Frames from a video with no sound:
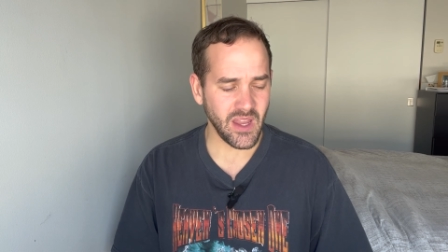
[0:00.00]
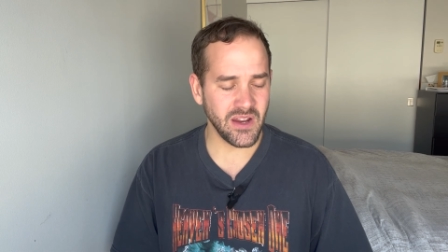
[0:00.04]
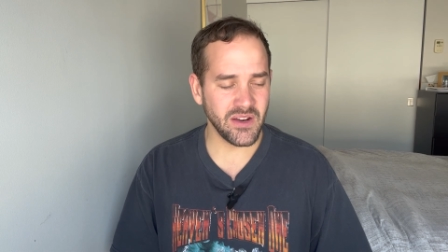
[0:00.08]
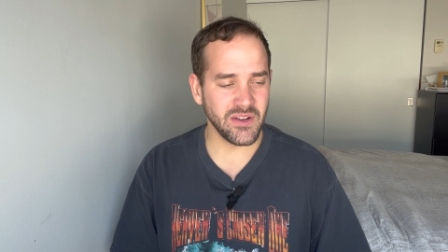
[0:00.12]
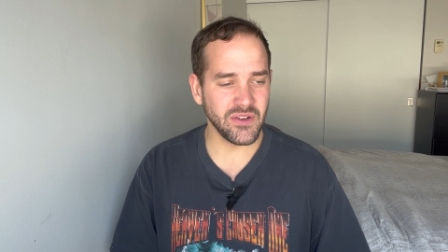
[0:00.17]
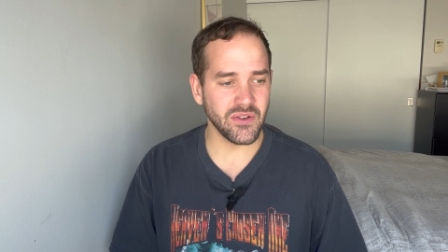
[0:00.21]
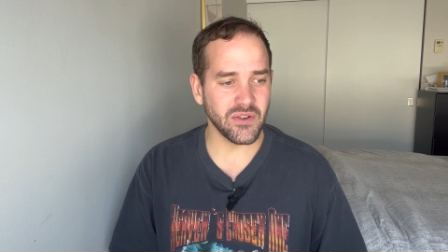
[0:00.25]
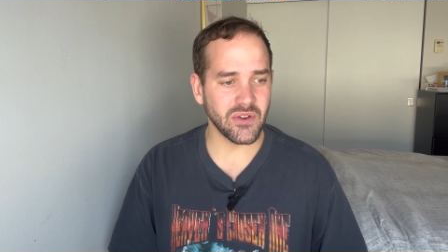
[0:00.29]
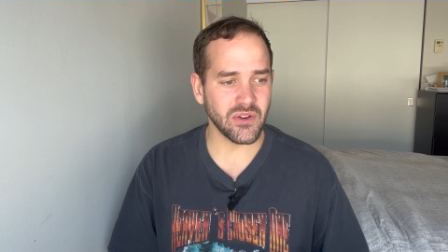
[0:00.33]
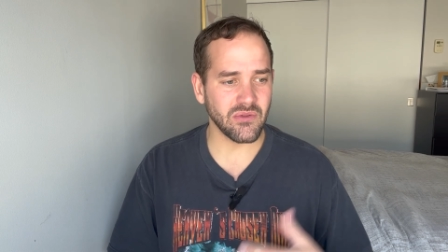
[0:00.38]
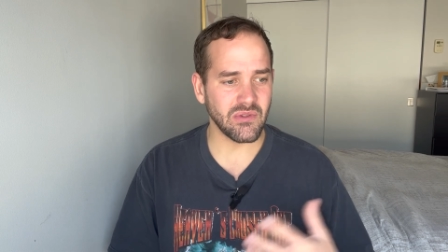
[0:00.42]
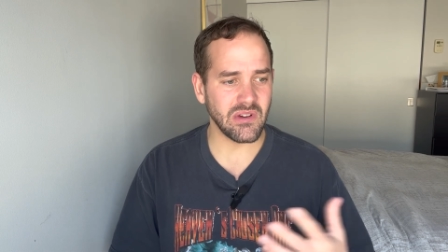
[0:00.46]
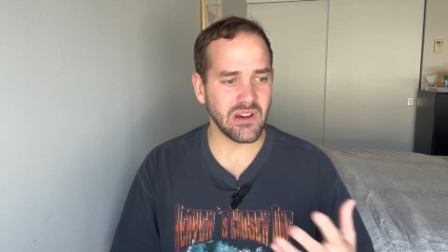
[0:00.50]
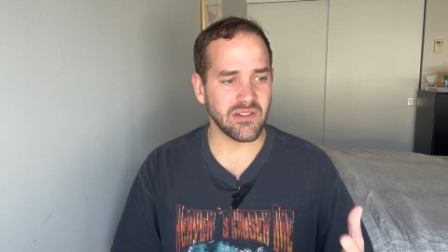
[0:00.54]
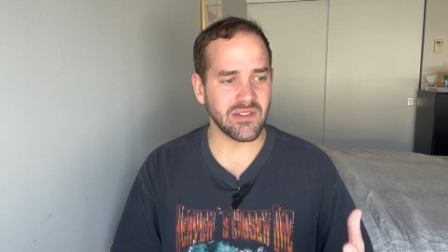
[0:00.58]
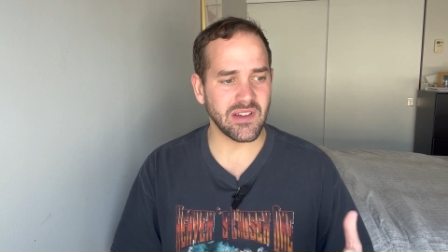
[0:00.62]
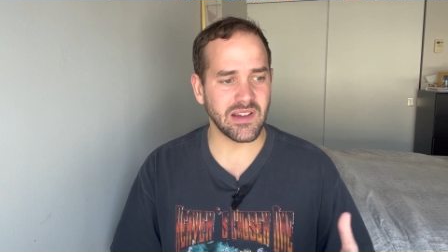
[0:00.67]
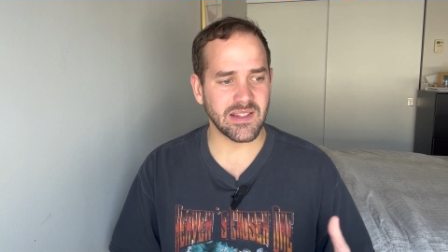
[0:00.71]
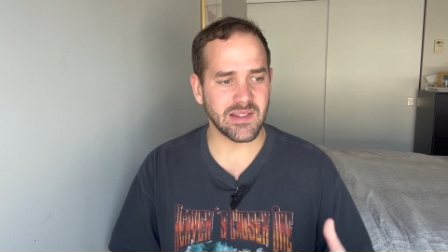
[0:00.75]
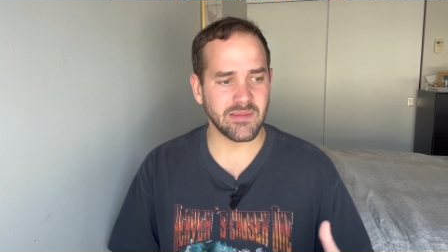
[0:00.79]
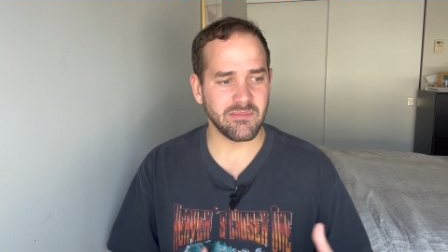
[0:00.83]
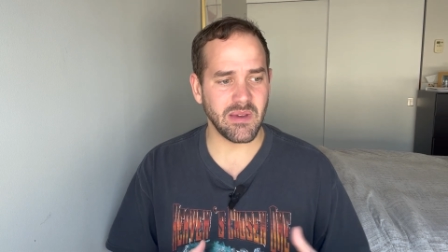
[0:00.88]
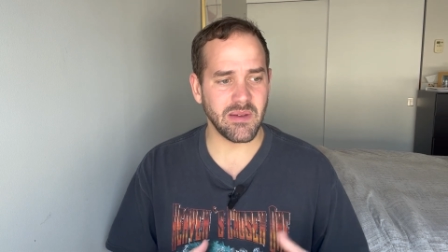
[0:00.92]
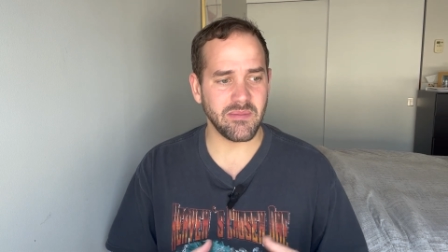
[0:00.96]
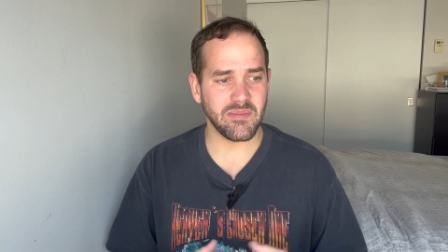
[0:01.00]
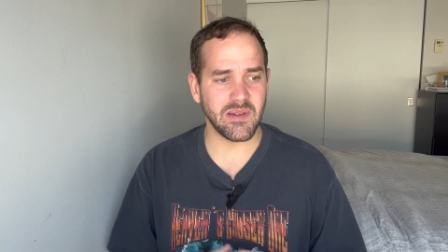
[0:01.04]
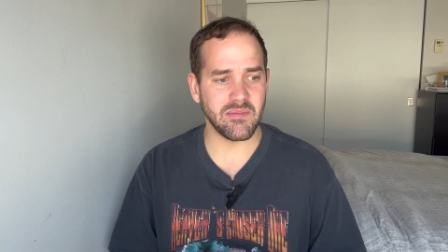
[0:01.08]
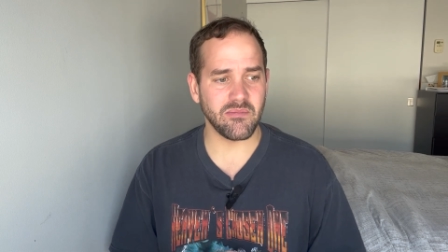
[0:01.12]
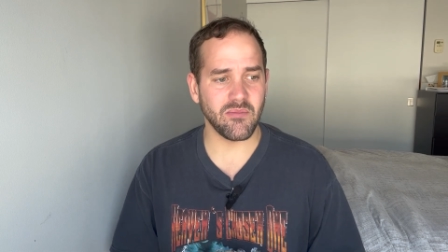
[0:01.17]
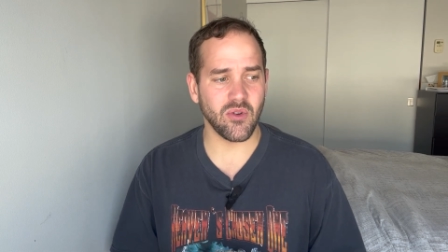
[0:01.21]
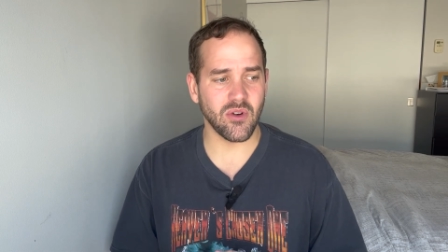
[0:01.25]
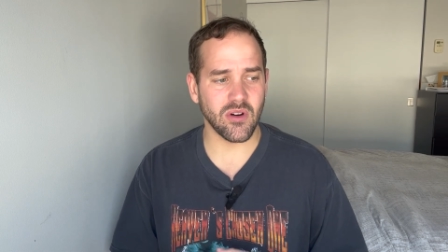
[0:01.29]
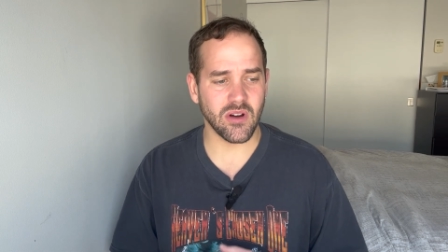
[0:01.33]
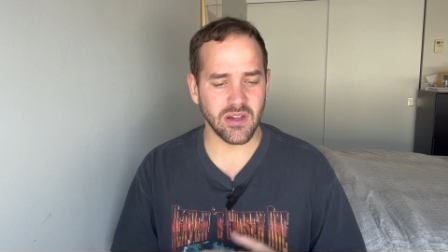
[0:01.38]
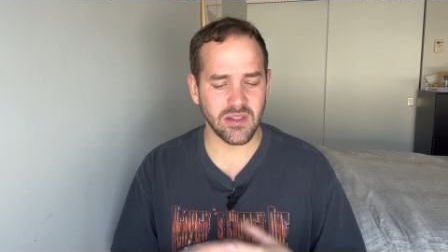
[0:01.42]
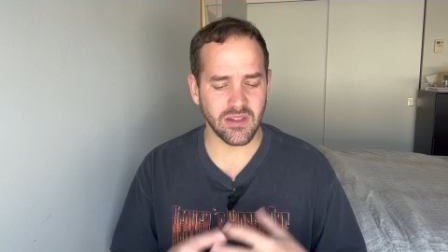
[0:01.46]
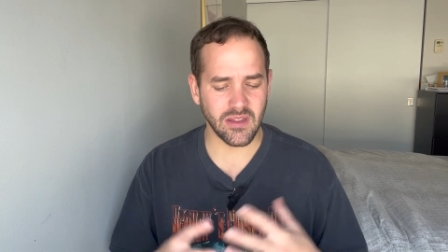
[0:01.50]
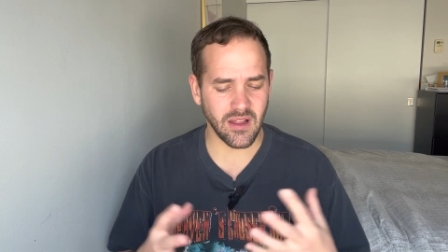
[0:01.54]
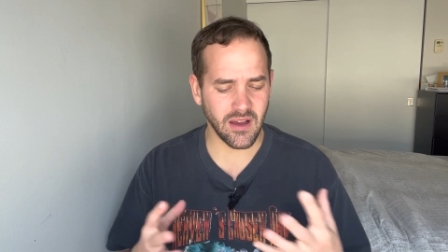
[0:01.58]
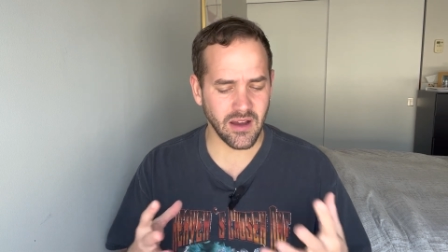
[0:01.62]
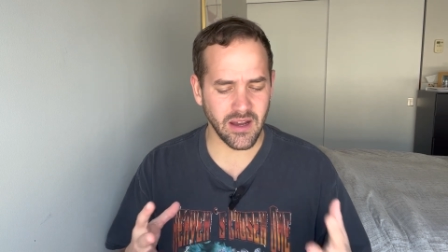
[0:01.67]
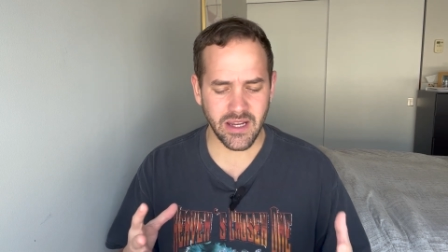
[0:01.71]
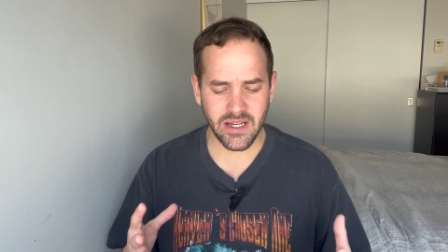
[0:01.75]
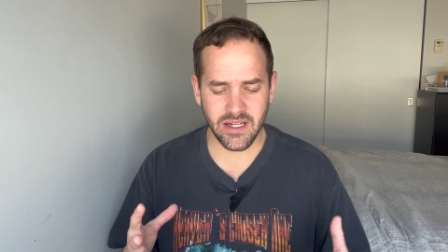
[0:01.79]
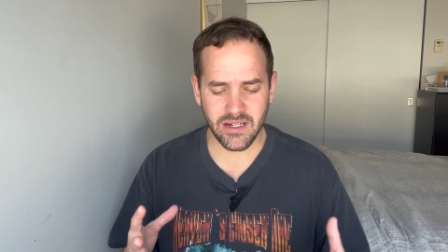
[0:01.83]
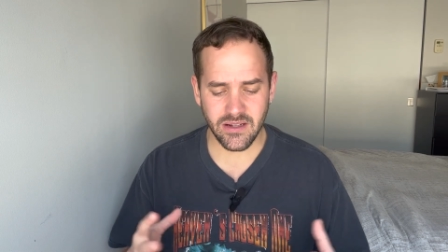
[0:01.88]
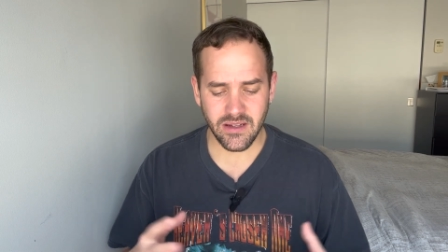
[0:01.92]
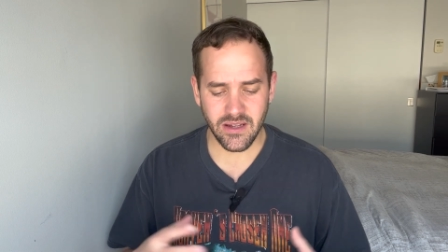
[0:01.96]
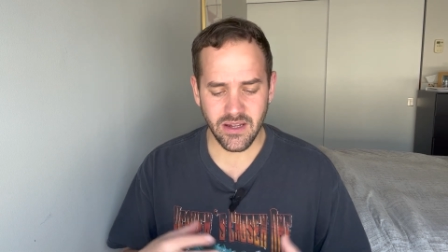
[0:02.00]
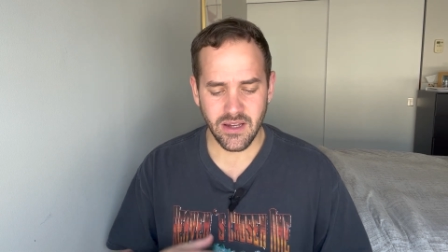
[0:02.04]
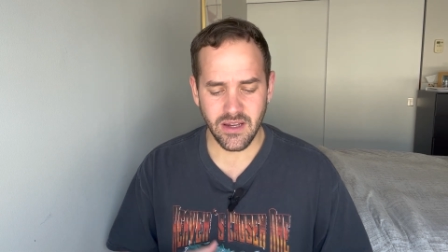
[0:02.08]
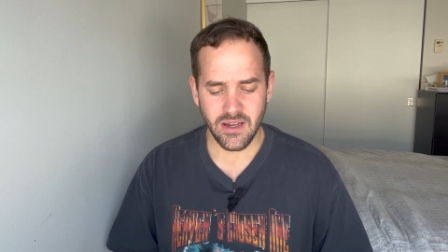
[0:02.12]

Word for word: a new career that's maybe more online